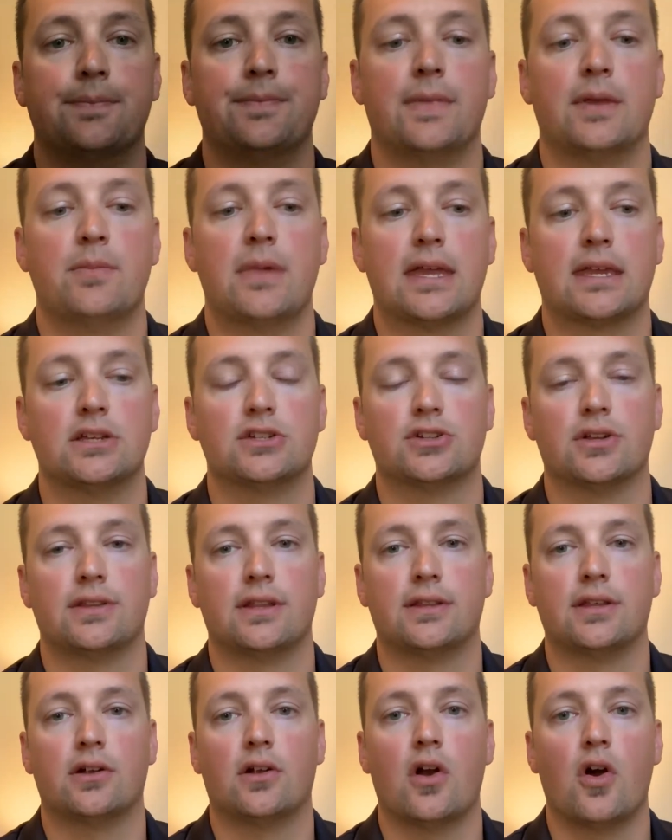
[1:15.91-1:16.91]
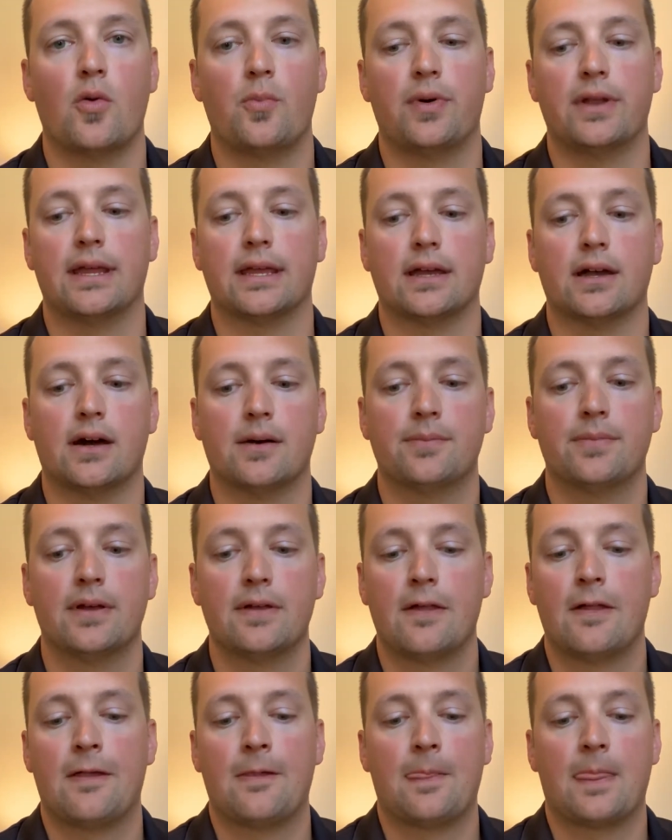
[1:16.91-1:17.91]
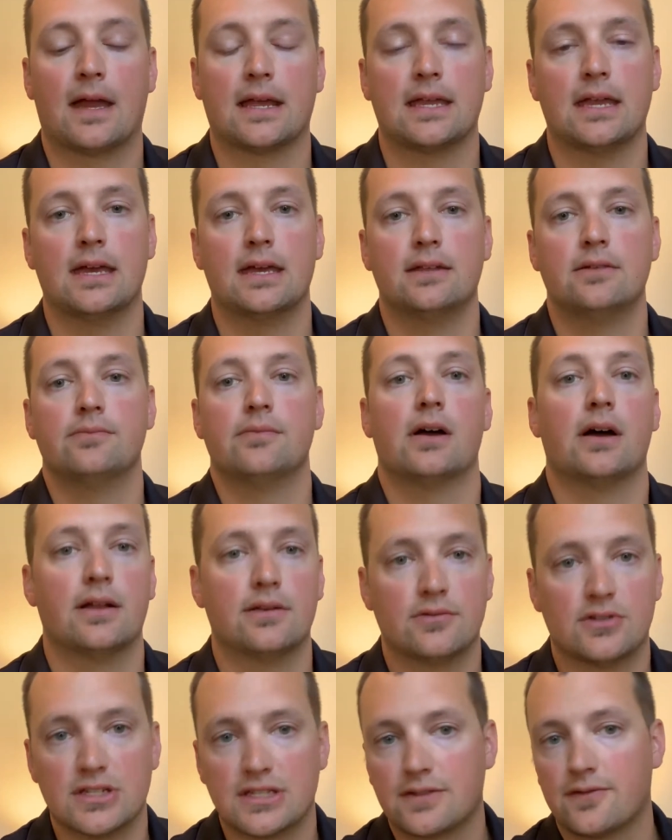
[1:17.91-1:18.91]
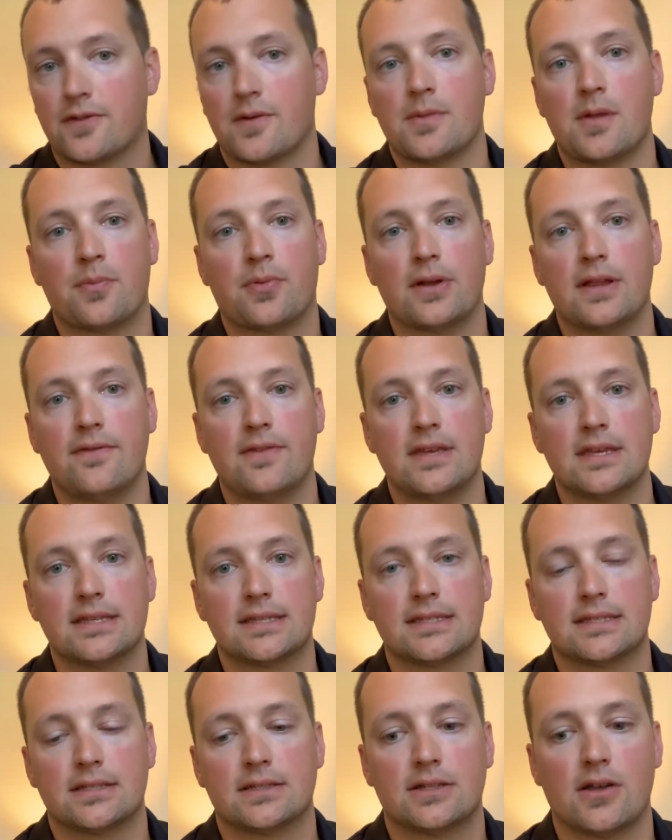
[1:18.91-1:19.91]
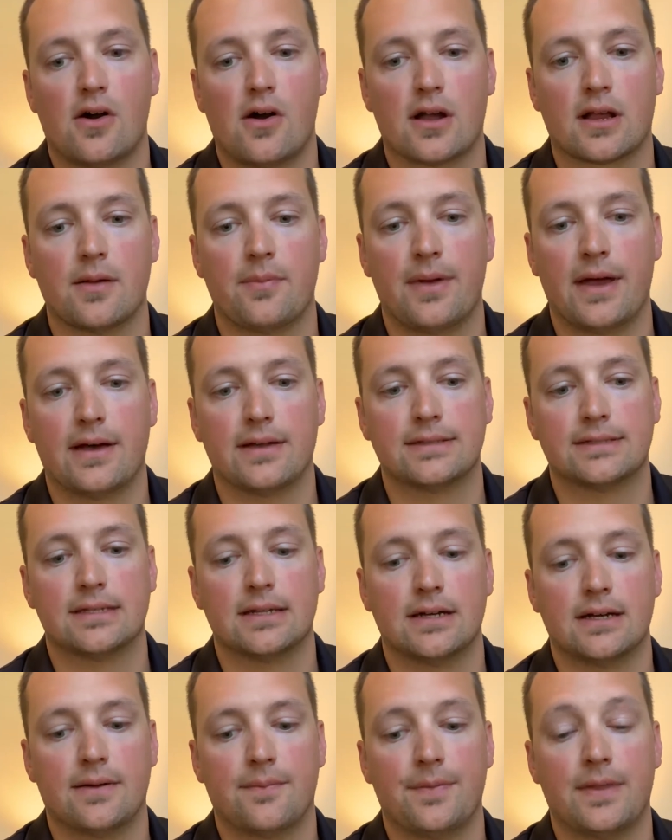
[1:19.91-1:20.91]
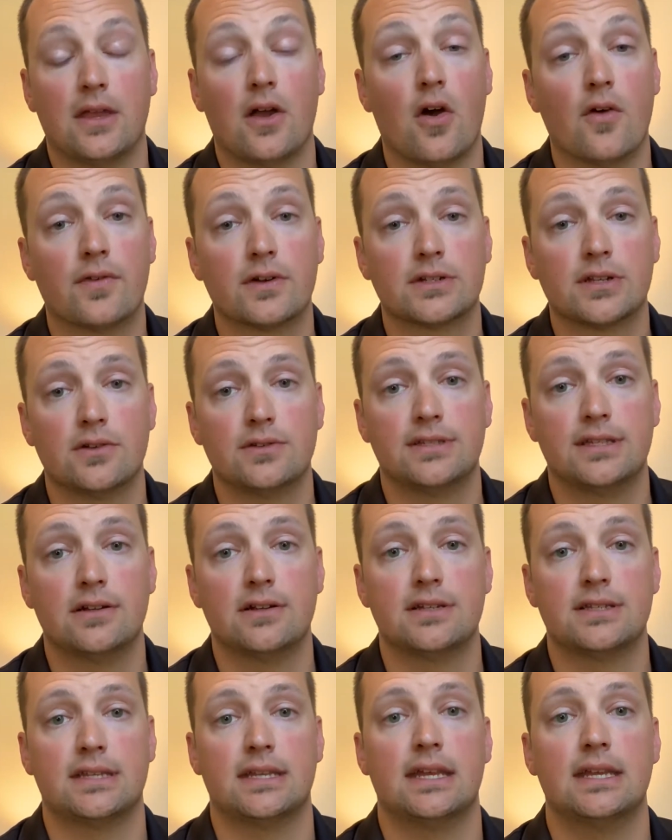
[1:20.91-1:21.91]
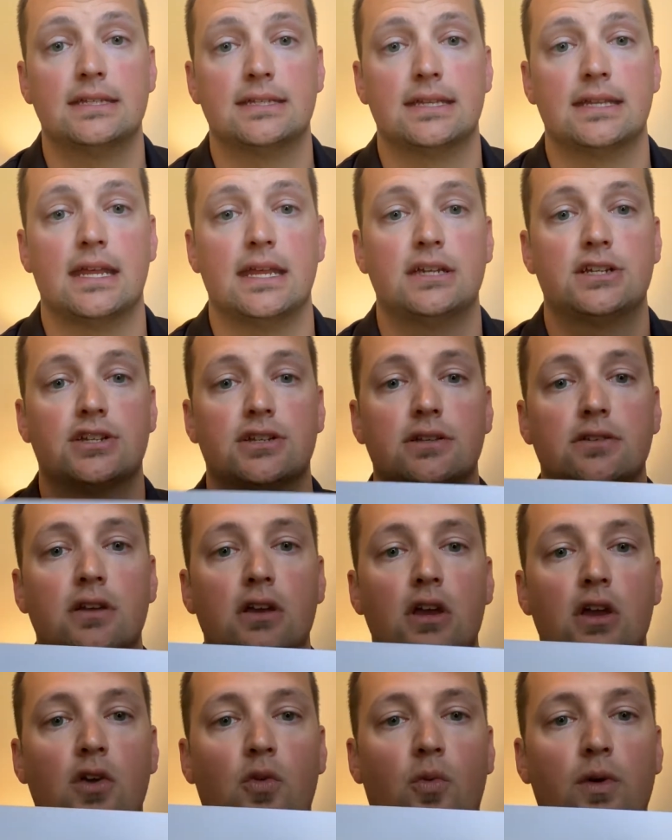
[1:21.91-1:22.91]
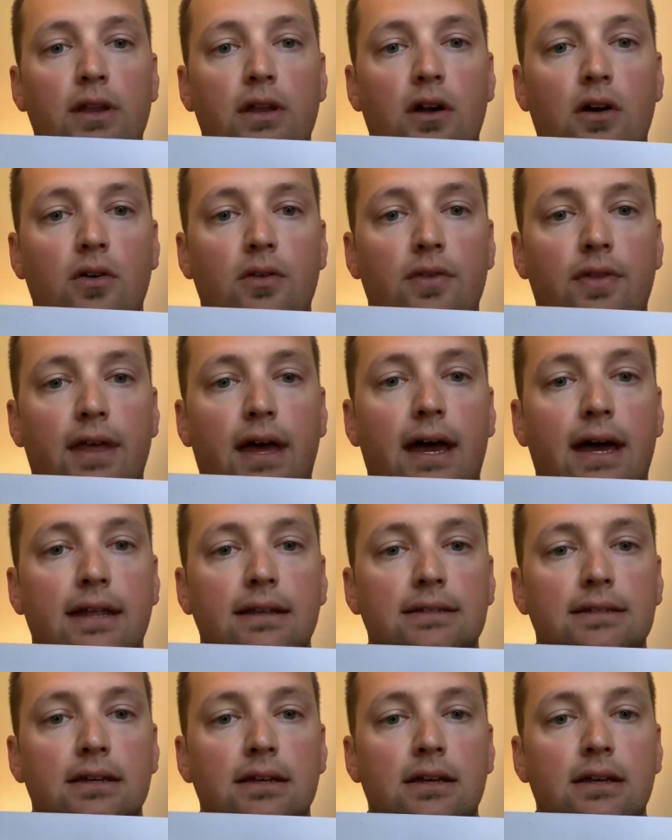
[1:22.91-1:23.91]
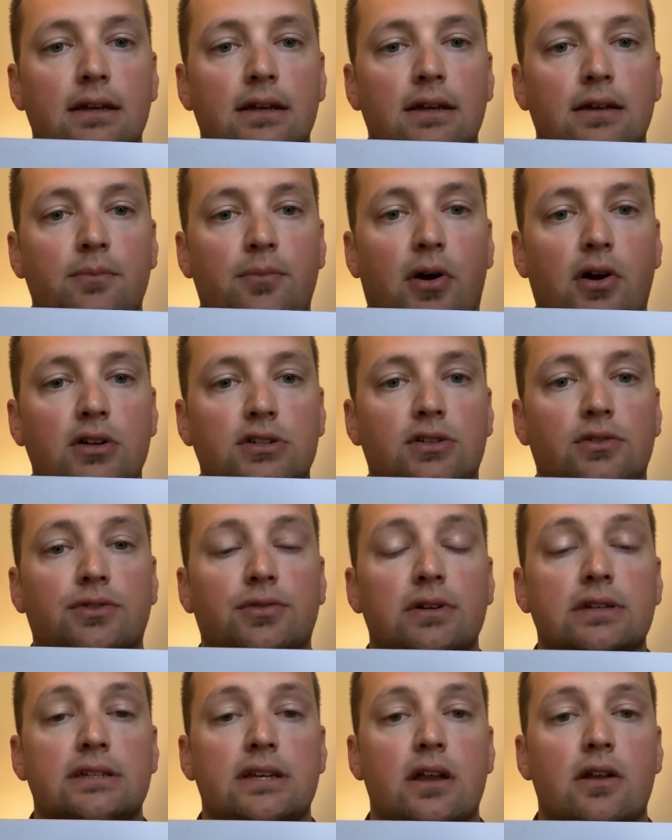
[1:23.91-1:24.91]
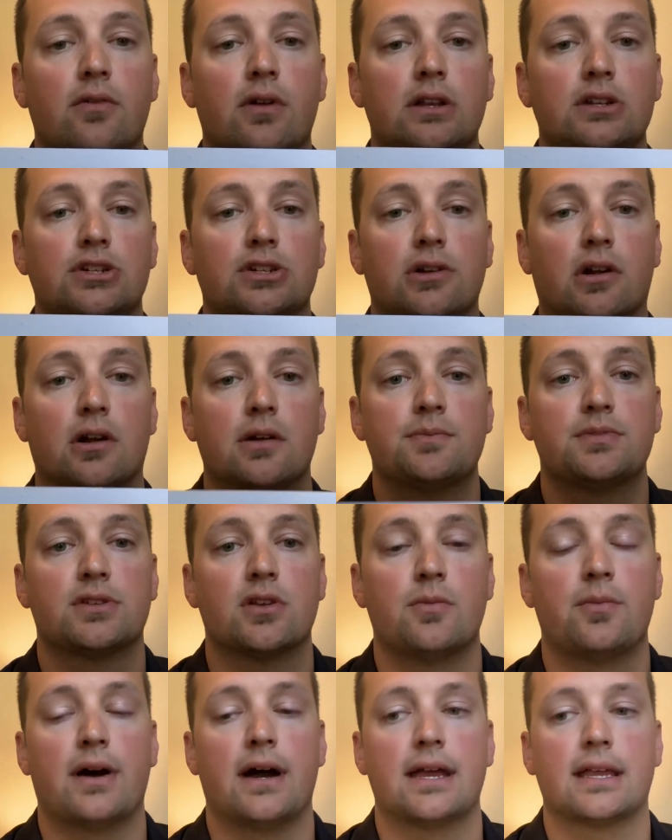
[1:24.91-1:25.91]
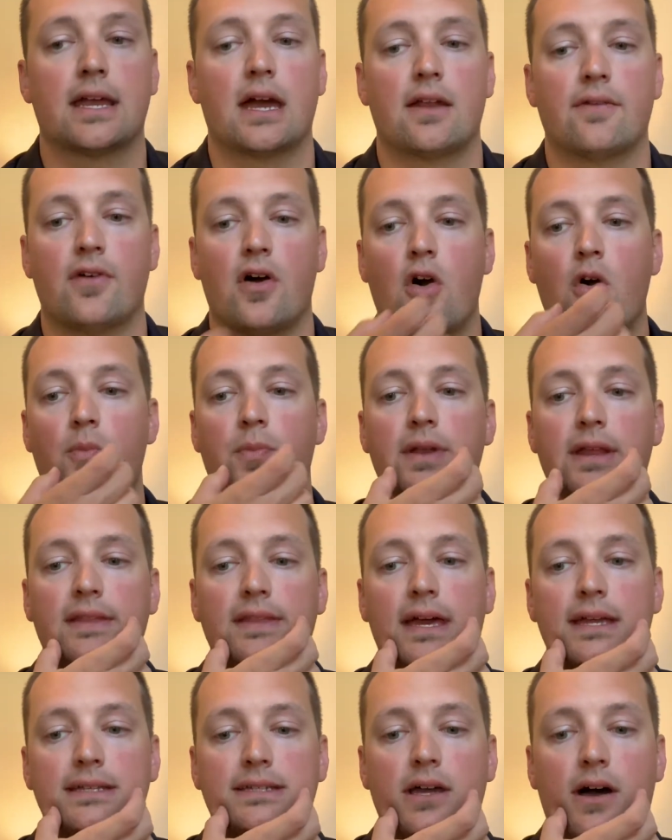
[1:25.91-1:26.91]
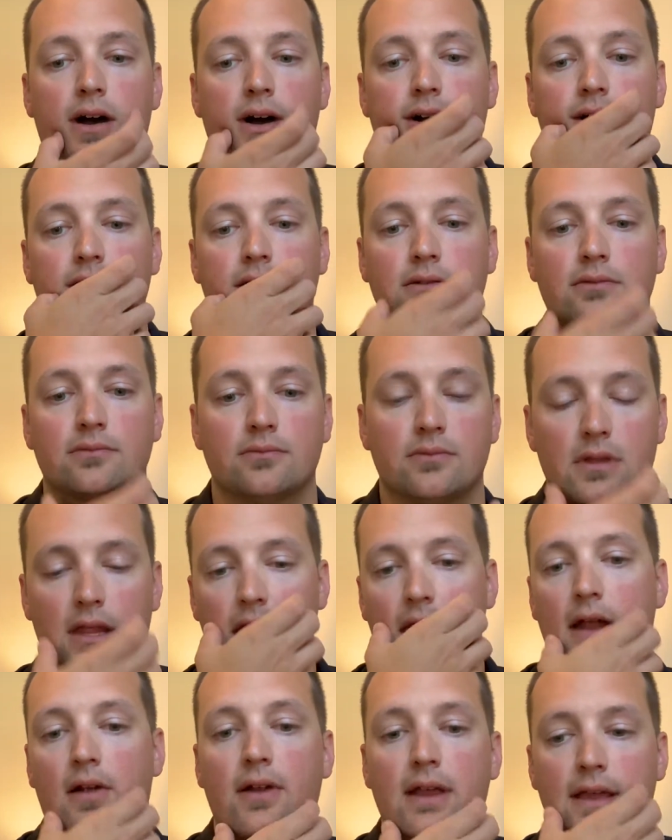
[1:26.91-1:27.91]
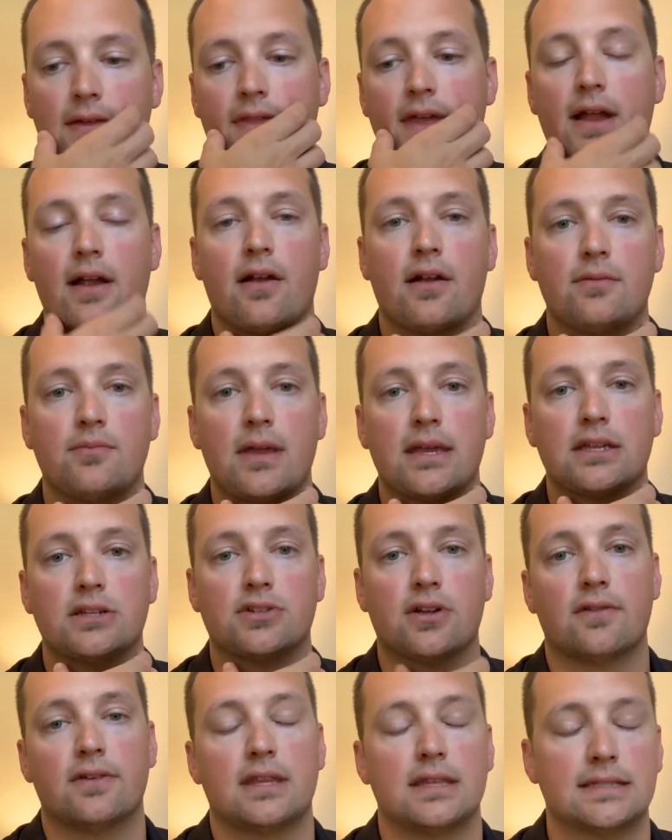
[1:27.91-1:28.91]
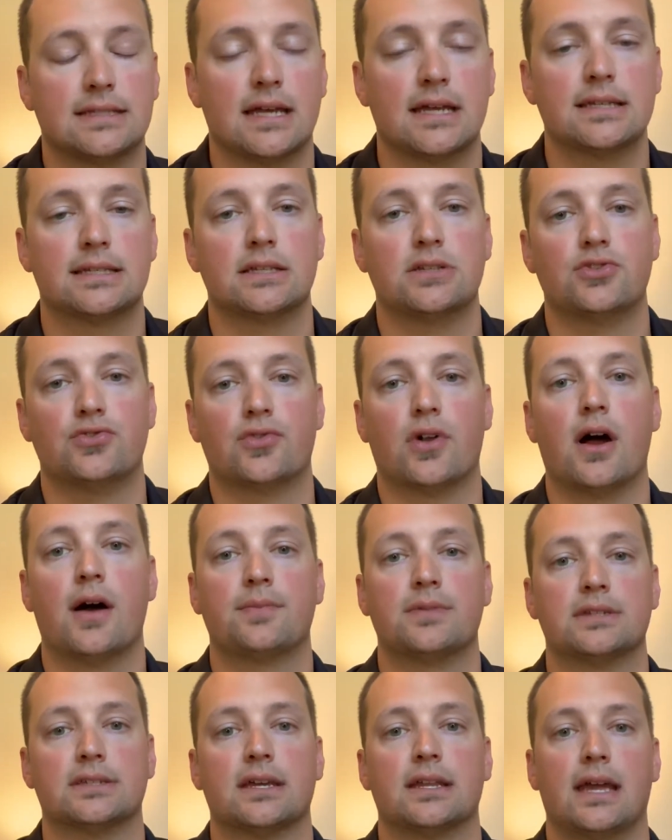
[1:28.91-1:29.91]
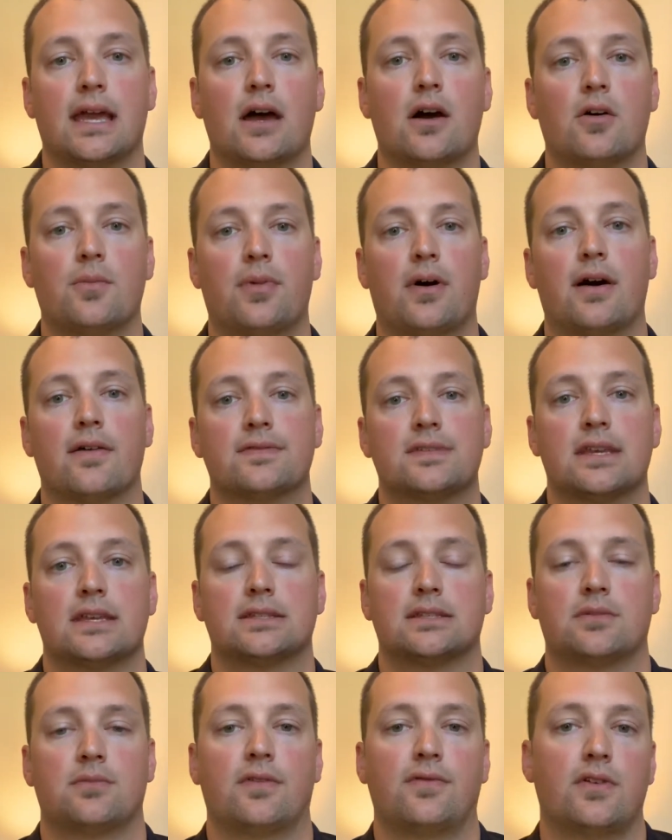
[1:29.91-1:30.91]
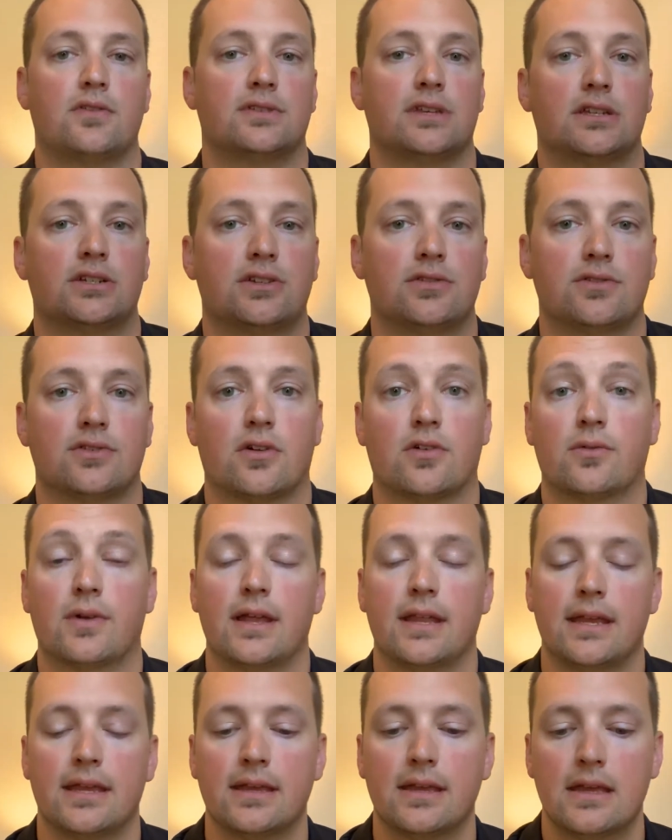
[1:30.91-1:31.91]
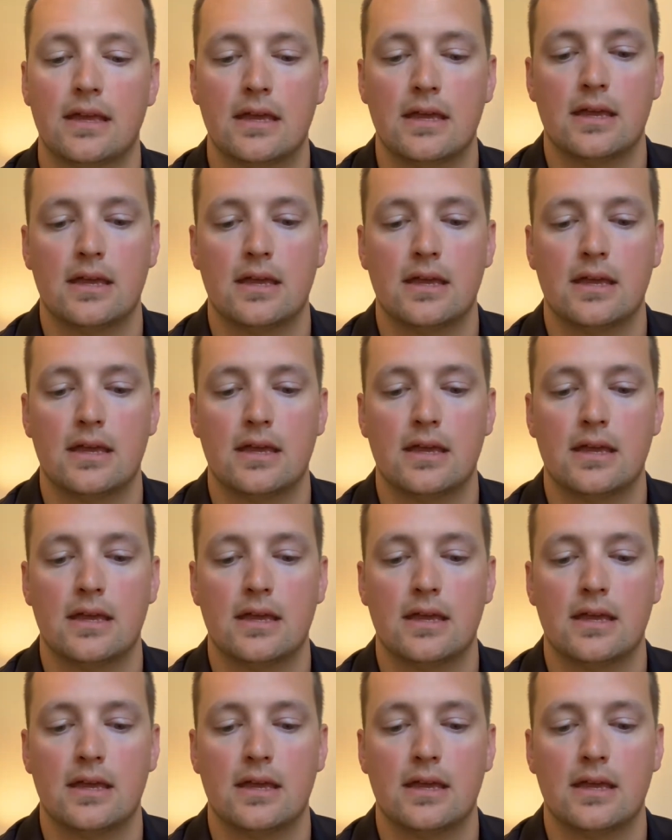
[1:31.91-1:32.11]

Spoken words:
making sure that they're opening up. Again, just from the previous talk about the overtone series and intonation, we know that partial 3 is going to run sharp. So by kind of opening that tongue area there and making sure everything's nice and dropped is going to help offset some of those issues already.